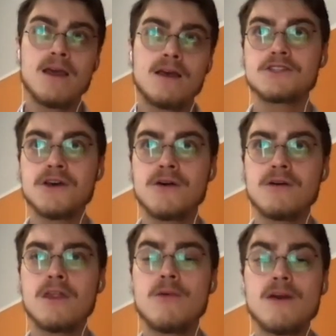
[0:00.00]
So
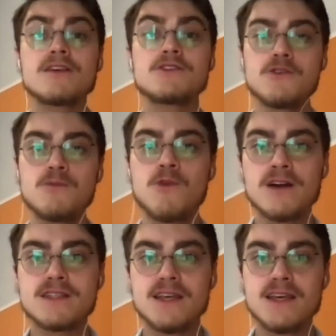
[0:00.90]
the way that Zoom
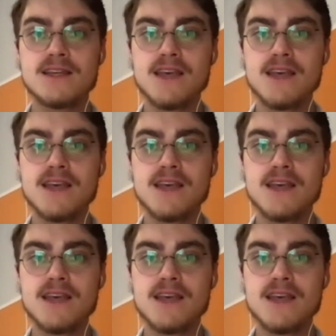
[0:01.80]
works is,